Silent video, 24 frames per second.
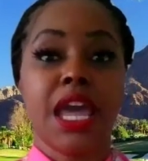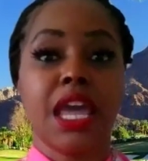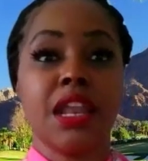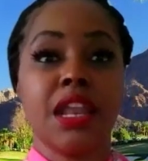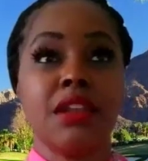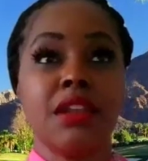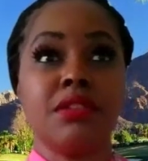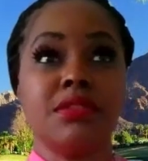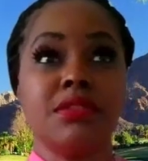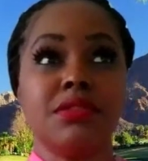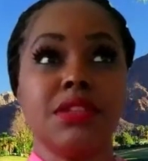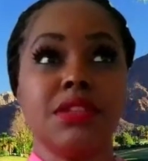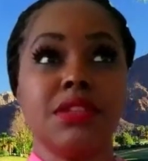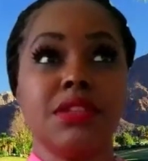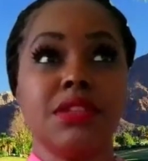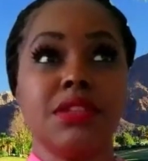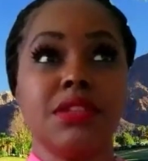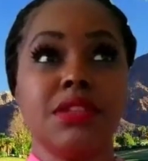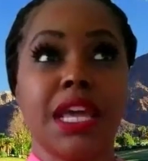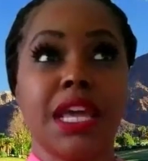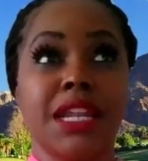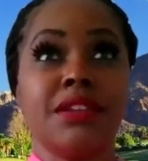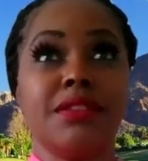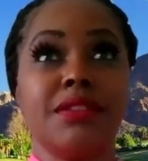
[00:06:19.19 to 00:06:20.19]
and
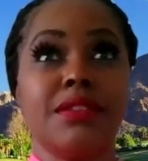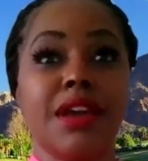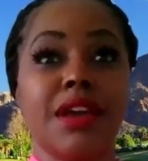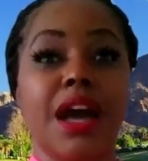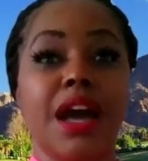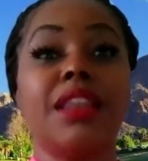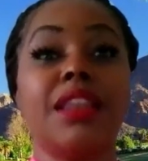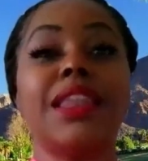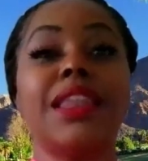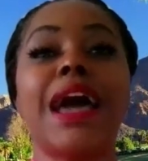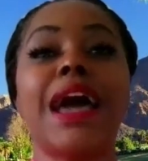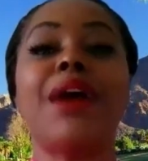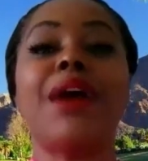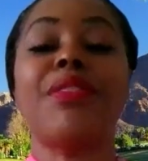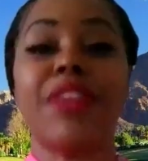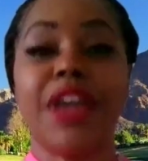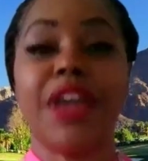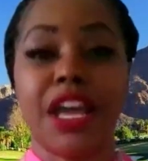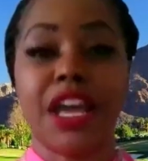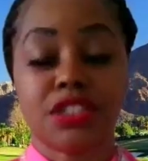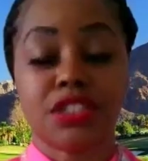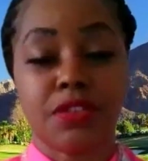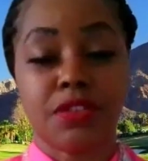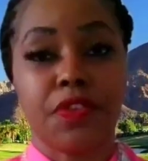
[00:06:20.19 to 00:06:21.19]
and allow
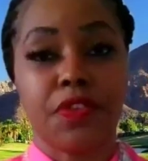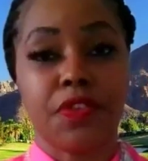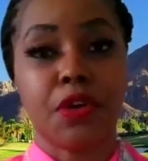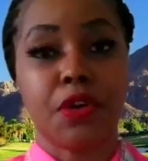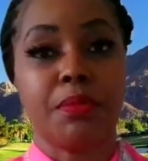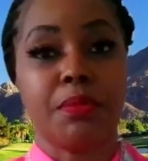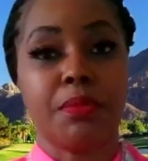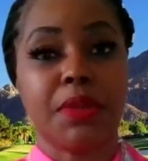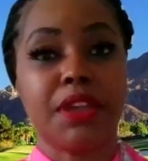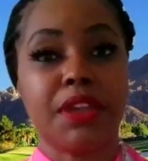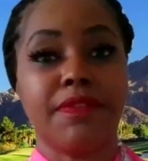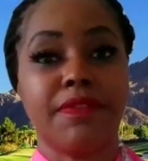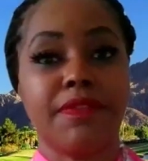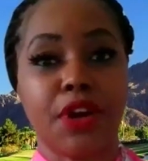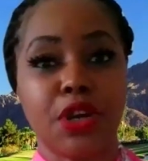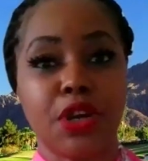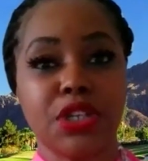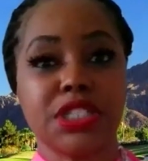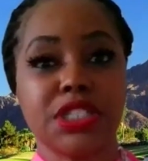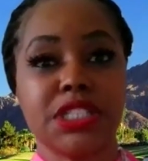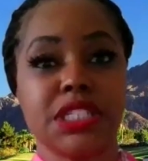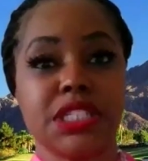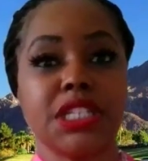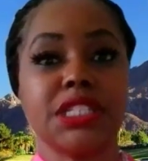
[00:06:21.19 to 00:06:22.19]
that to fuel me
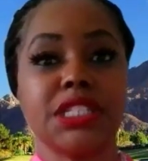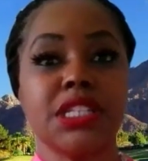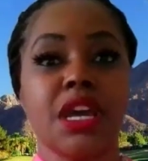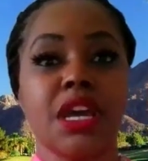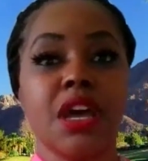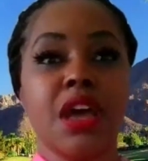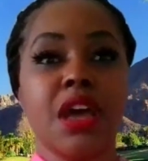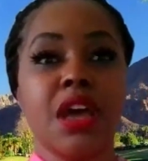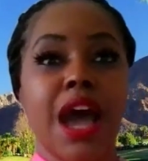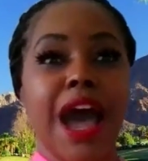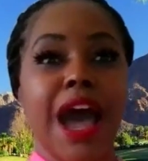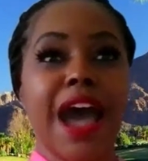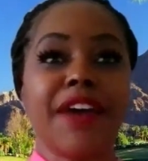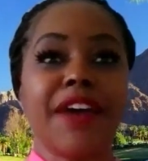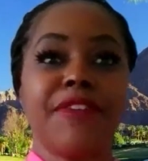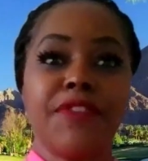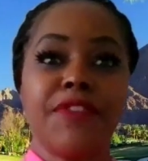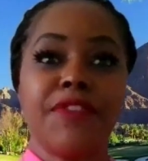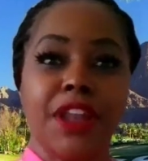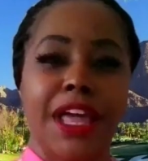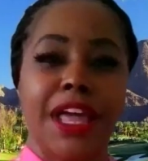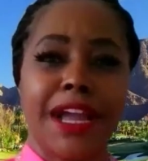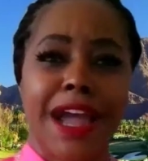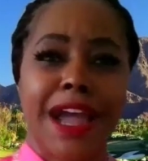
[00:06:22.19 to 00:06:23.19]
versus I
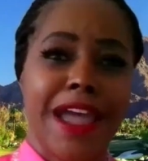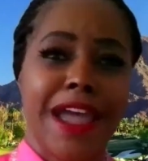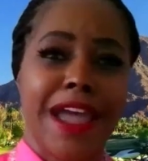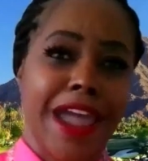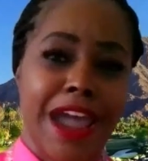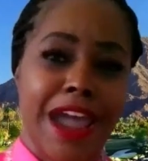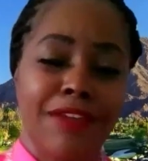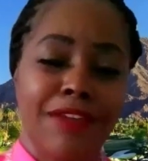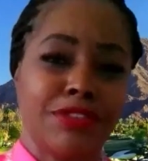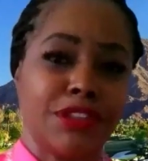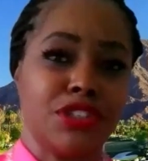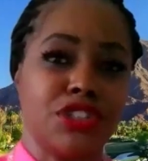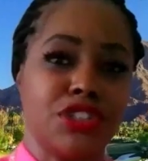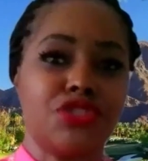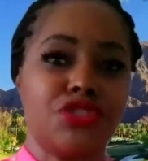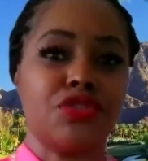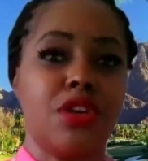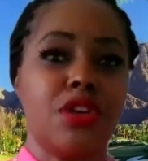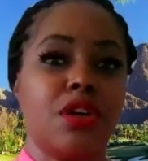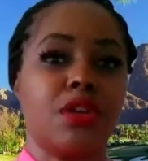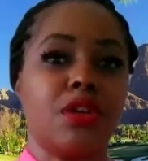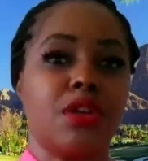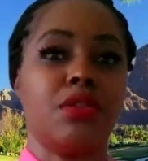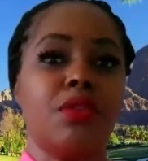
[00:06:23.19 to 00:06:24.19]
feel like I have to
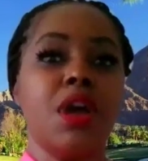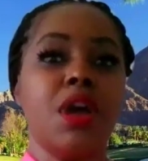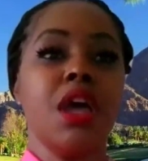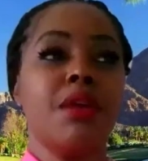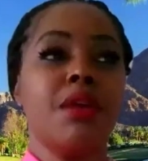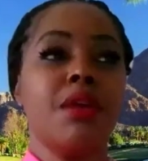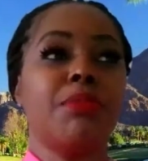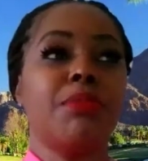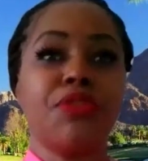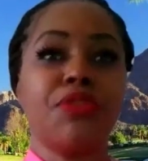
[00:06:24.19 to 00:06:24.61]
struggle.